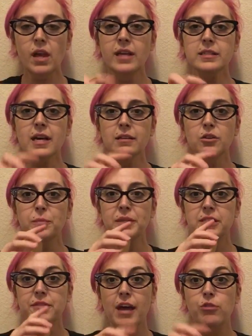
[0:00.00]
It's got little
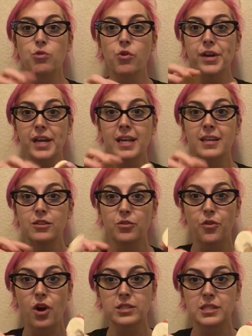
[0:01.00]
bits of kettle corn in the
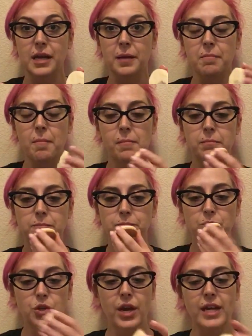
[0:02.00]
frosting.
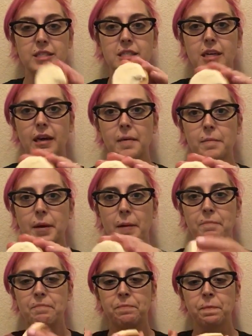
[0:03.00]
You can't see it,
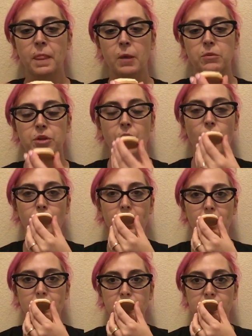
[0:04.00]
but when you open it
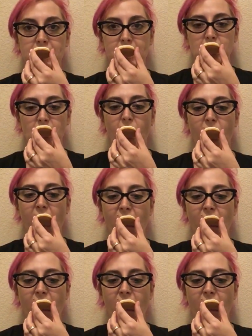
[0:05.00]
up and taste it.